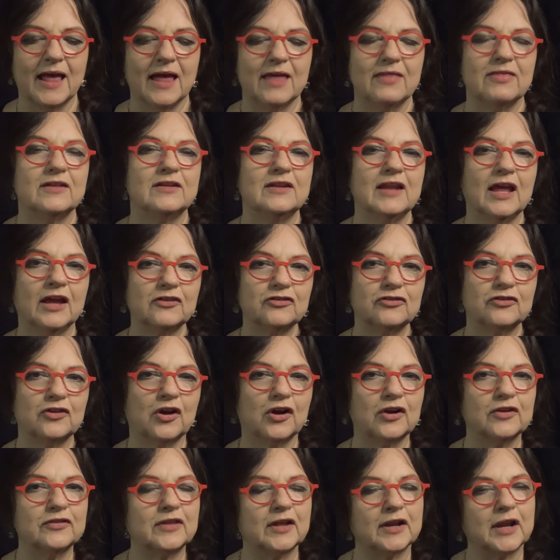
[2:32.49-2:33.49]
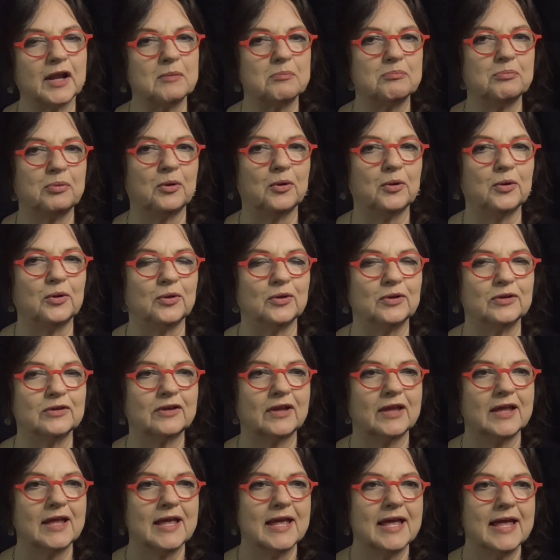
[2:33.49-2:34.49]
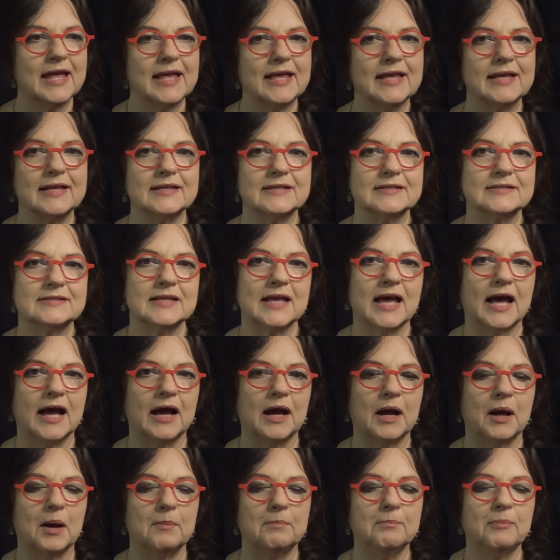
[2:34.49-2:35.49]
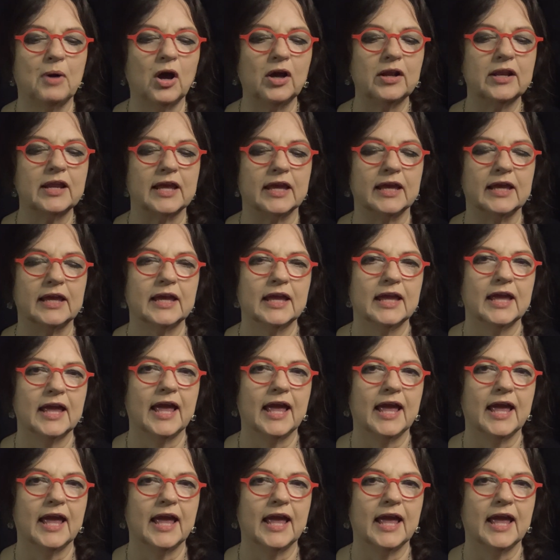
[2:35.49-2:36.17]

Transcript: The next card that I pulled is body,